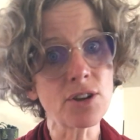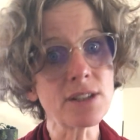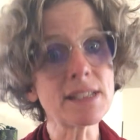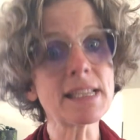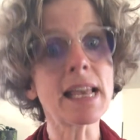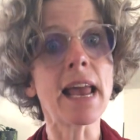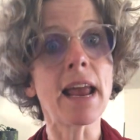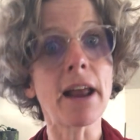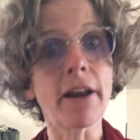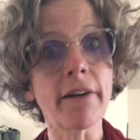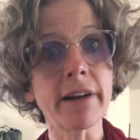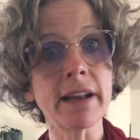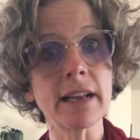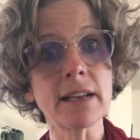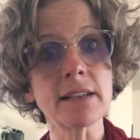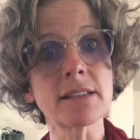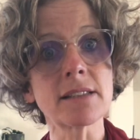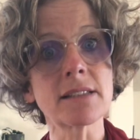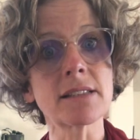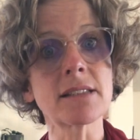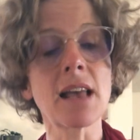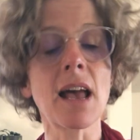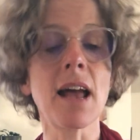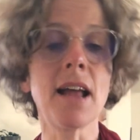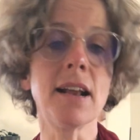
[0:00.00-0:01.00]

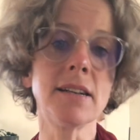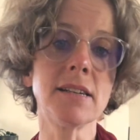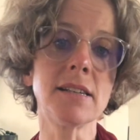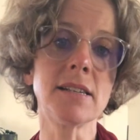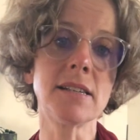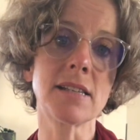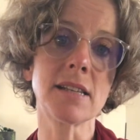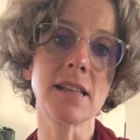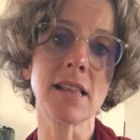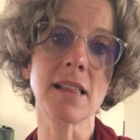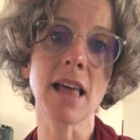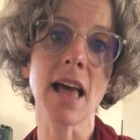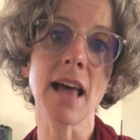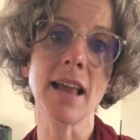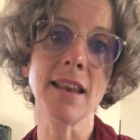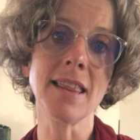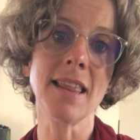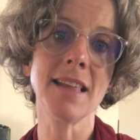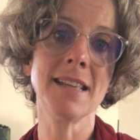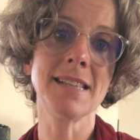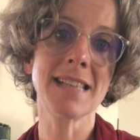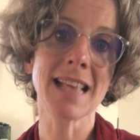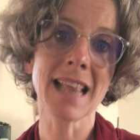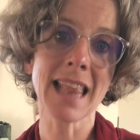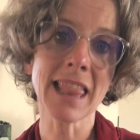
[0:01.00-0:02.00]
areas, and
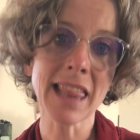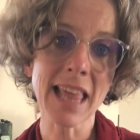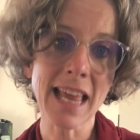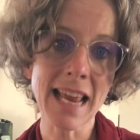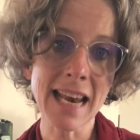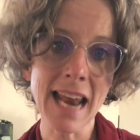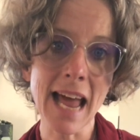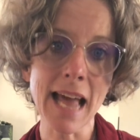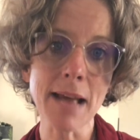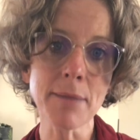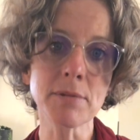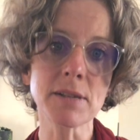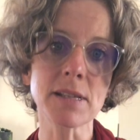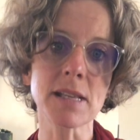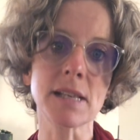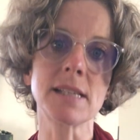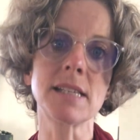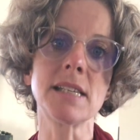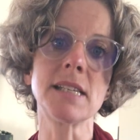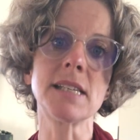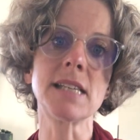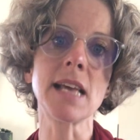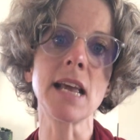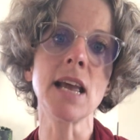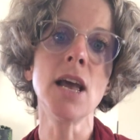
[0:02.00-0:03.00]
this enables us
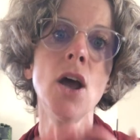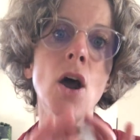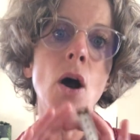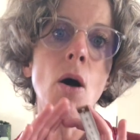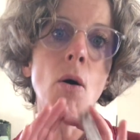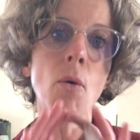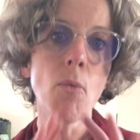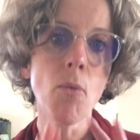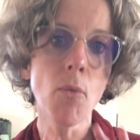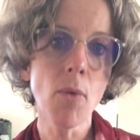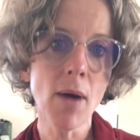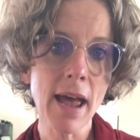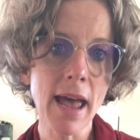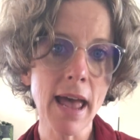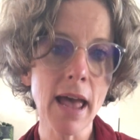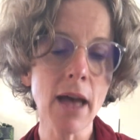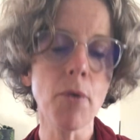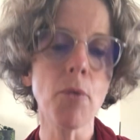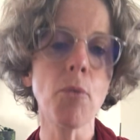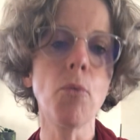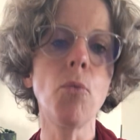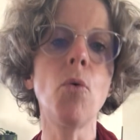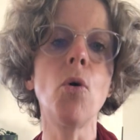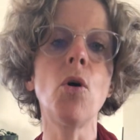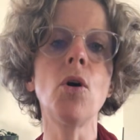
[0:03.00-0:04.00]
to see
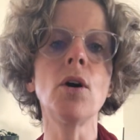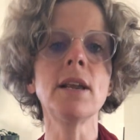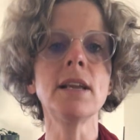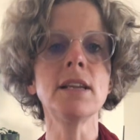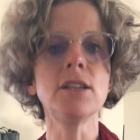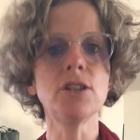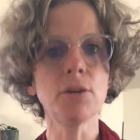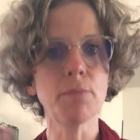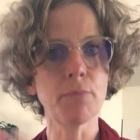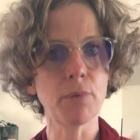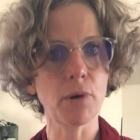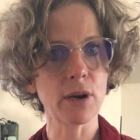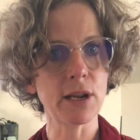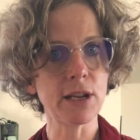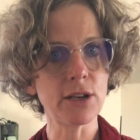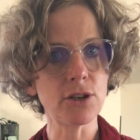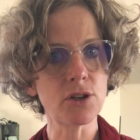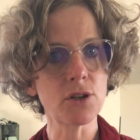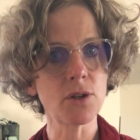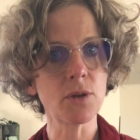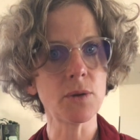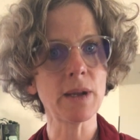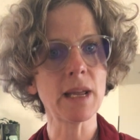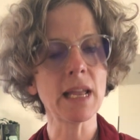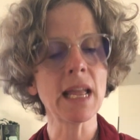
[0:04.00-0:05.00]
what is your body
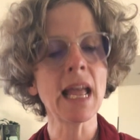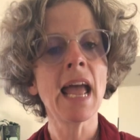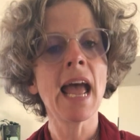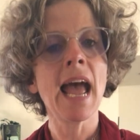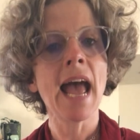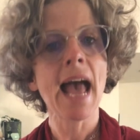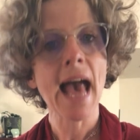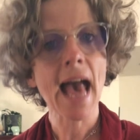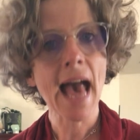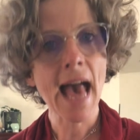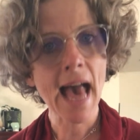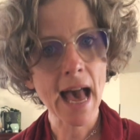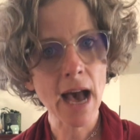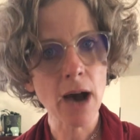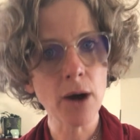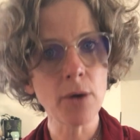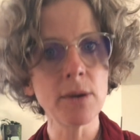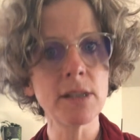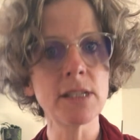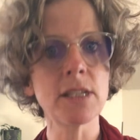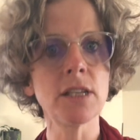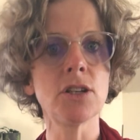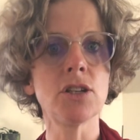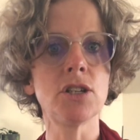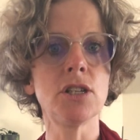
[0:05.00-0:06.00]
doing, how
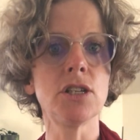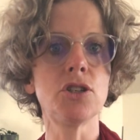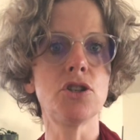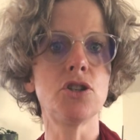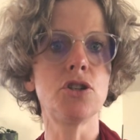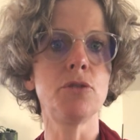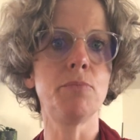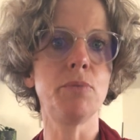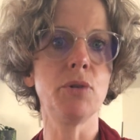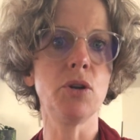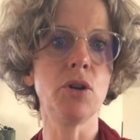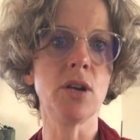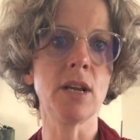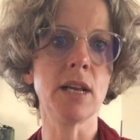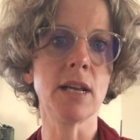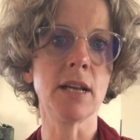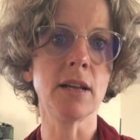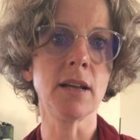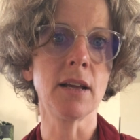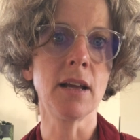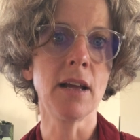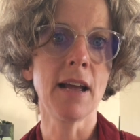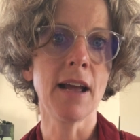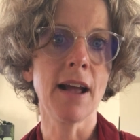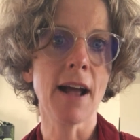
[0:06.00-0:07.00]
is it distributing
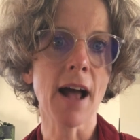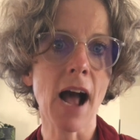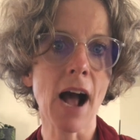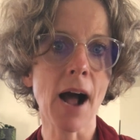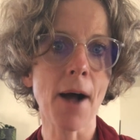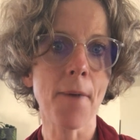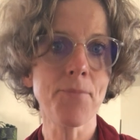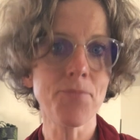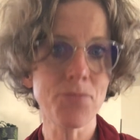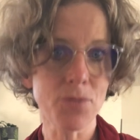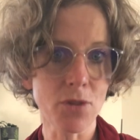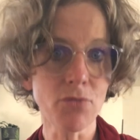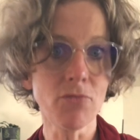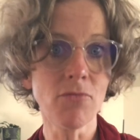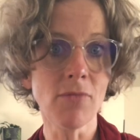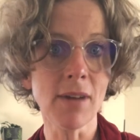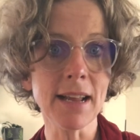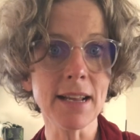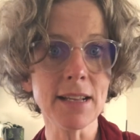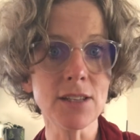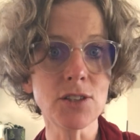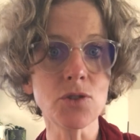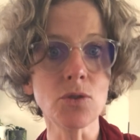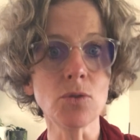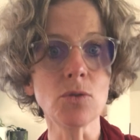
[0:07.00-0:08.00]
the
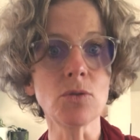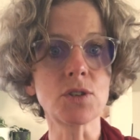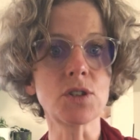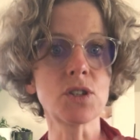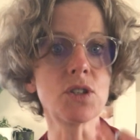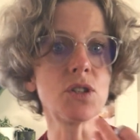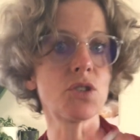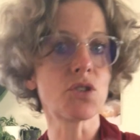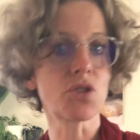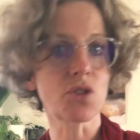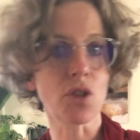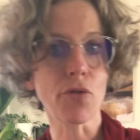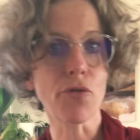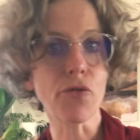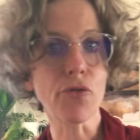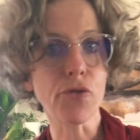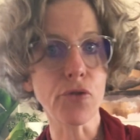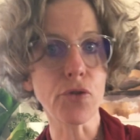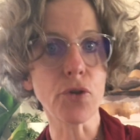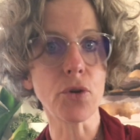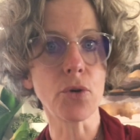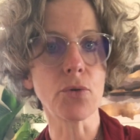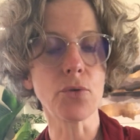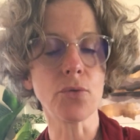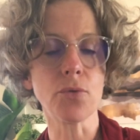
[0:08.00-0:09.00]
resources, the
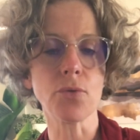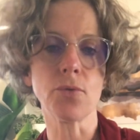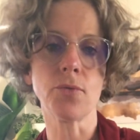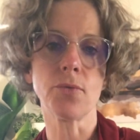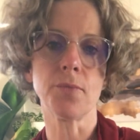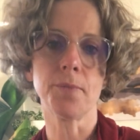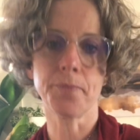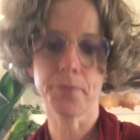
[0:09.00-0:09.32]
fuel.